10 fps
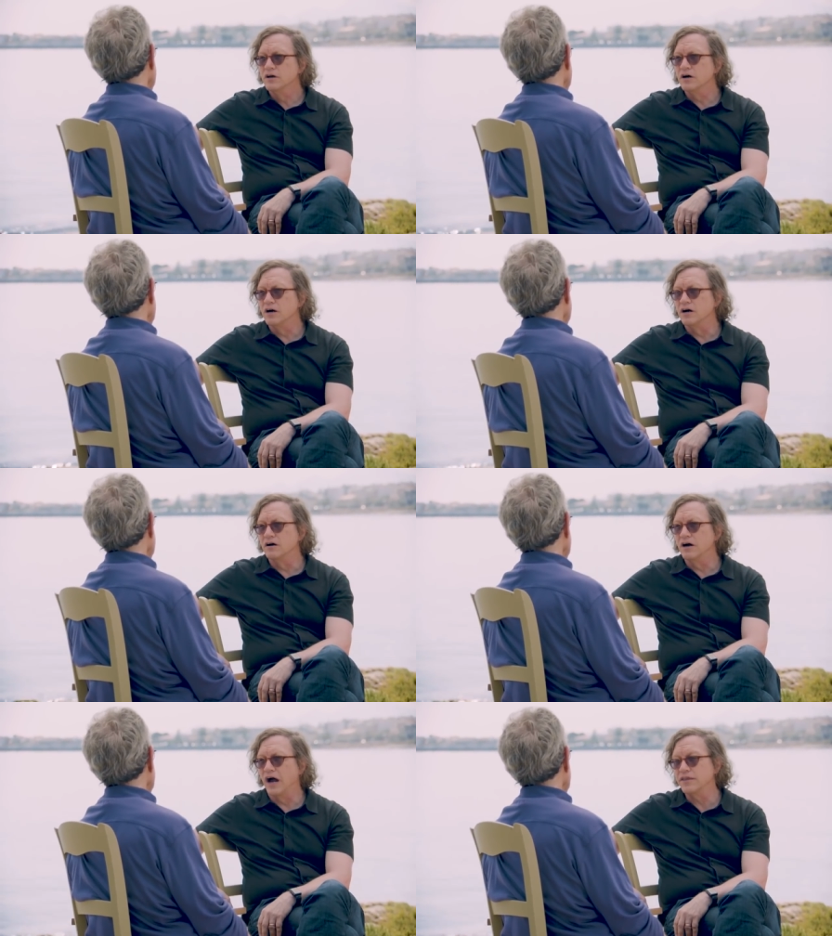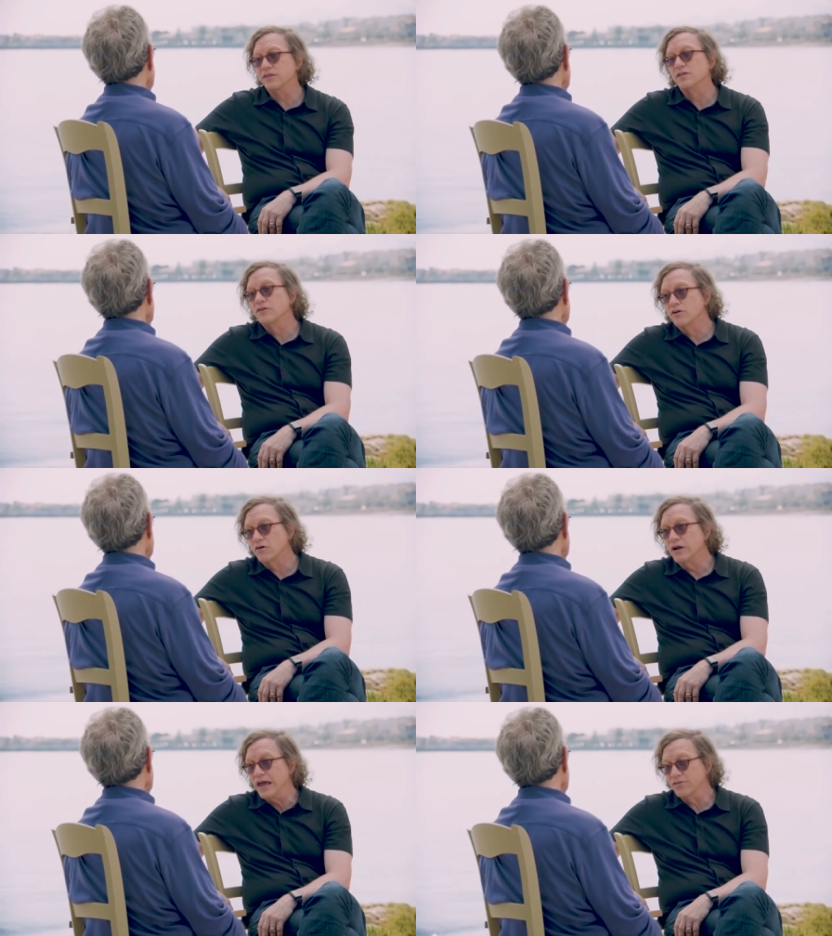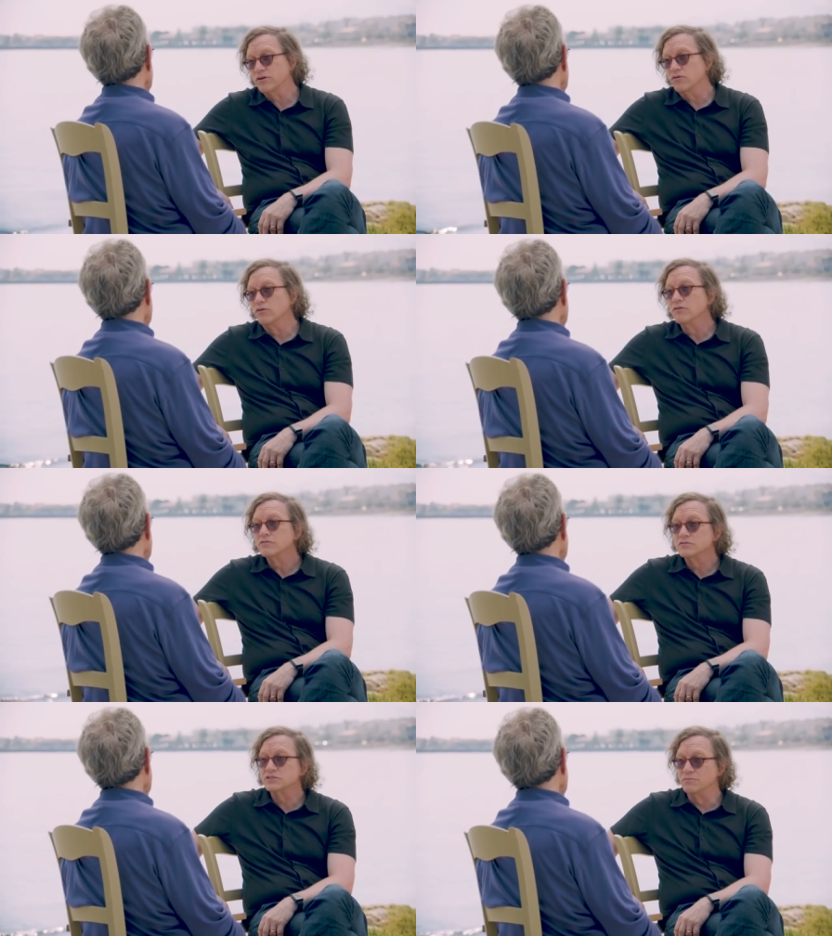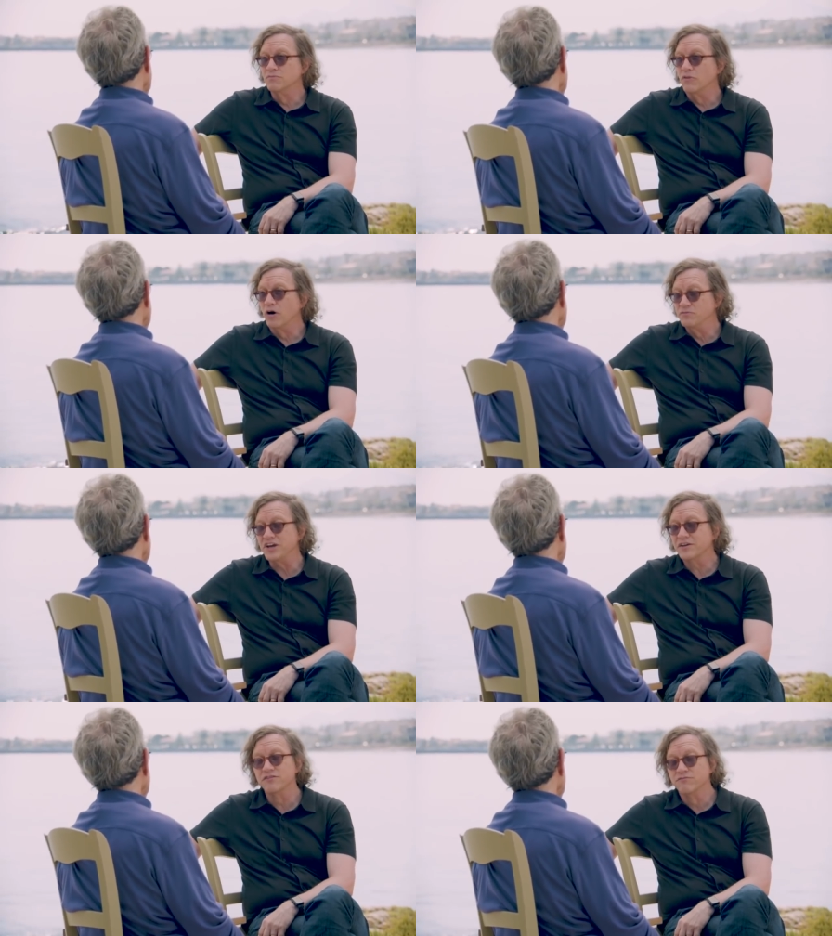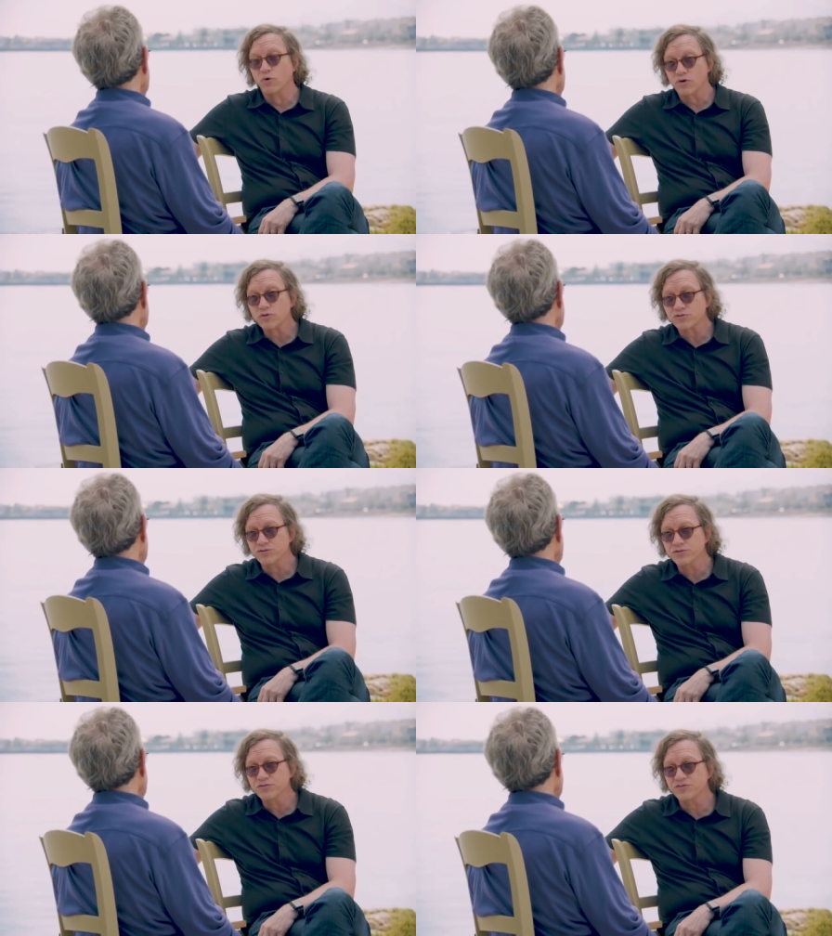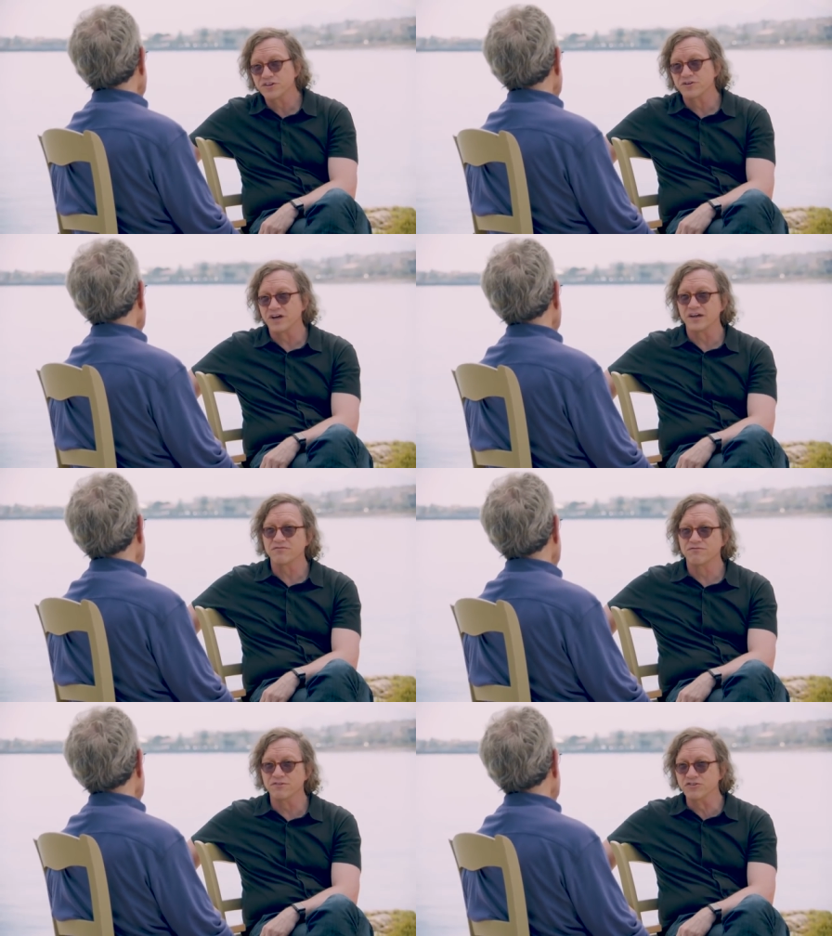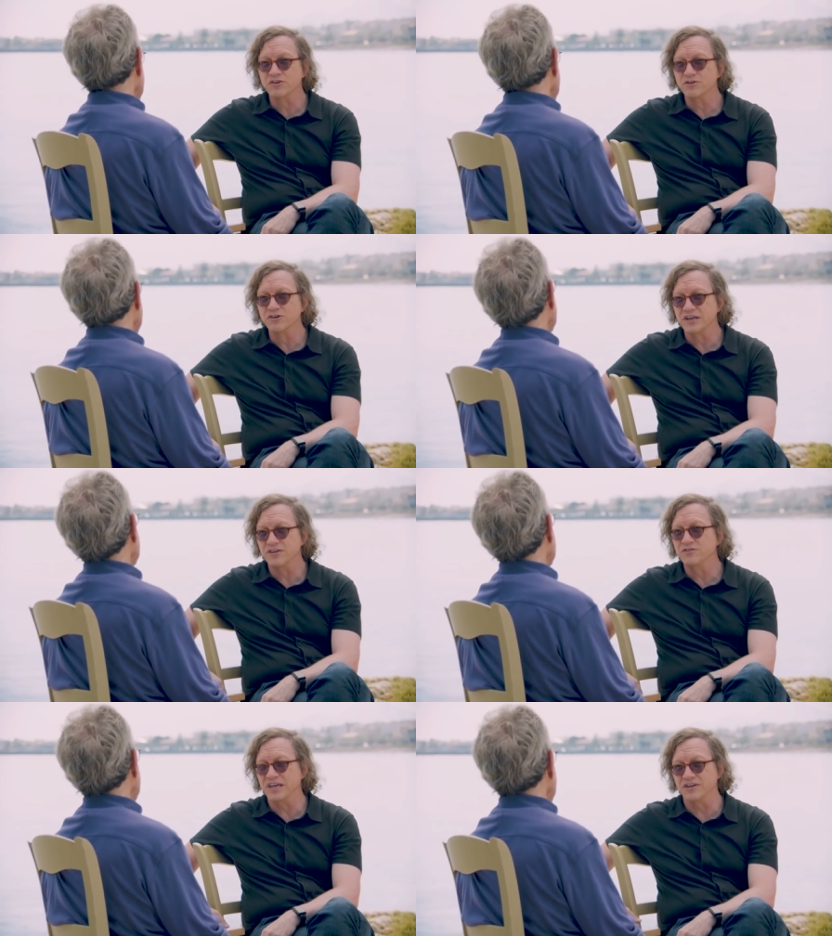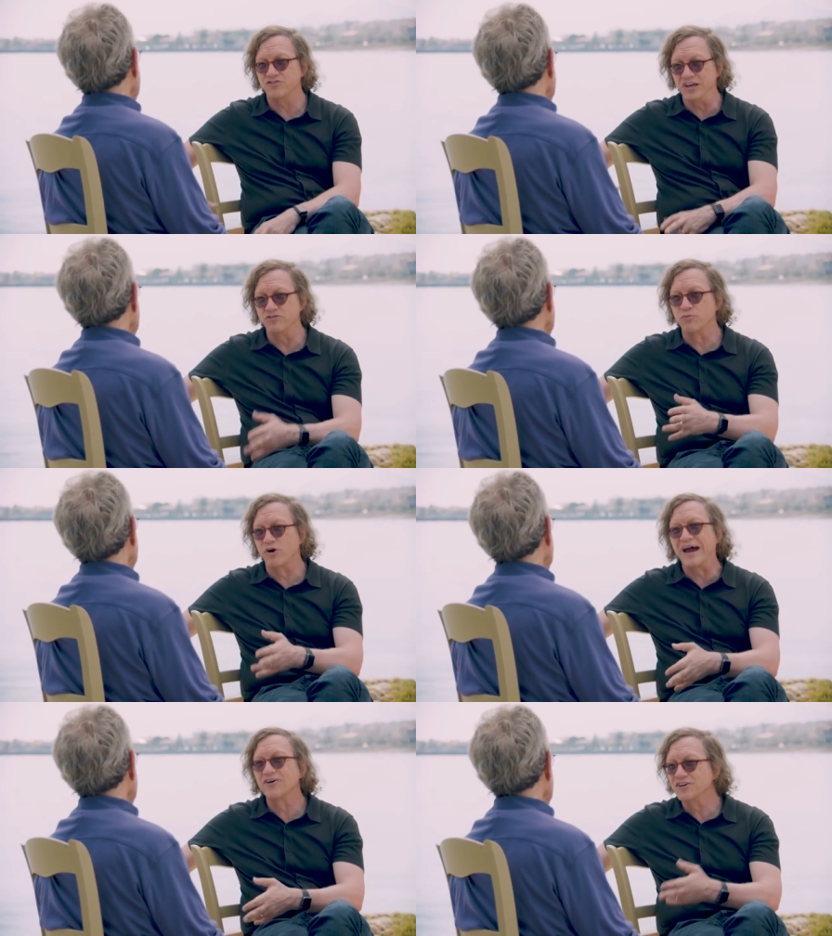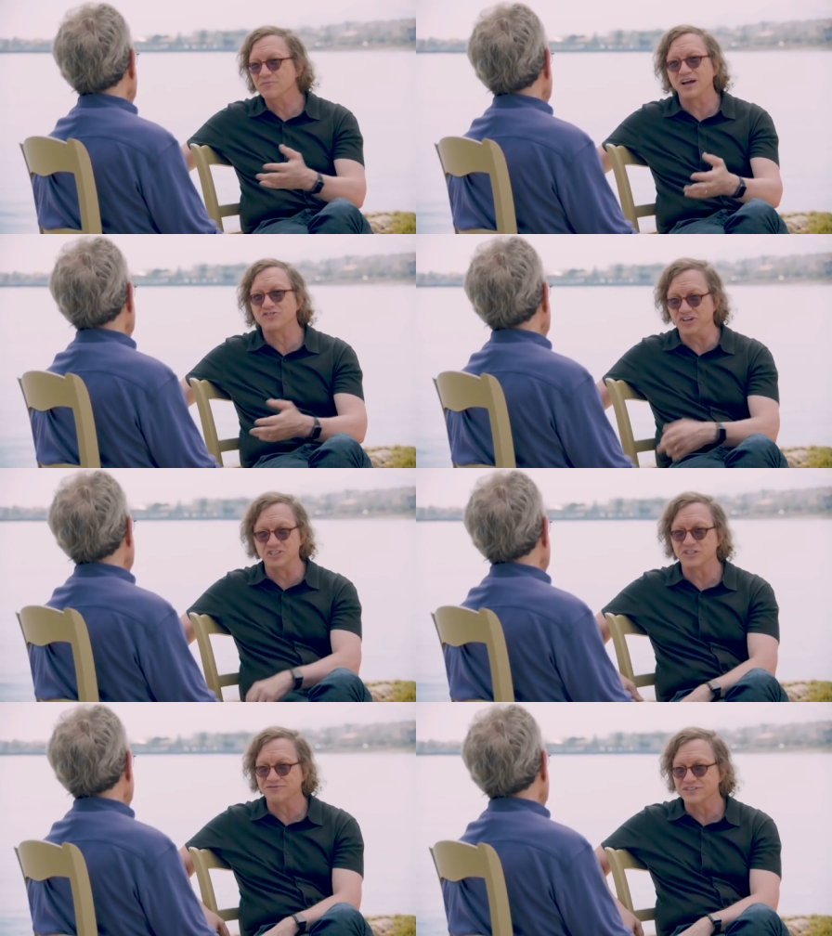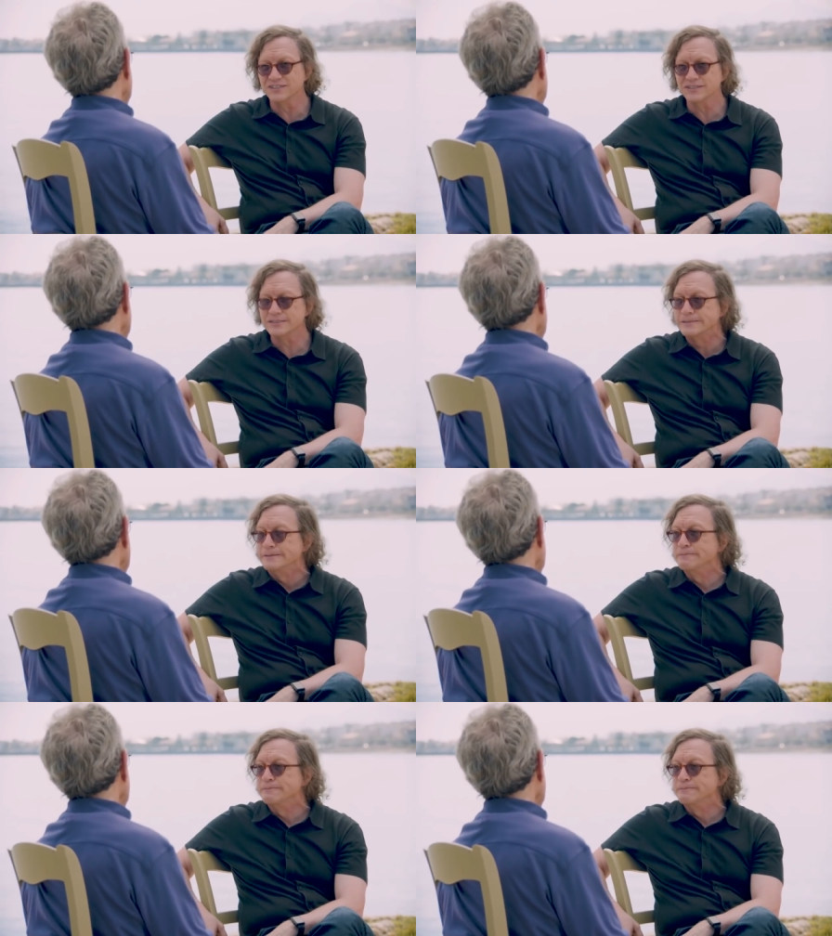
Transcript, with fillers: I think there are ethical, some objective moral truths that are not physical. Again, you can't change morality by changing physics.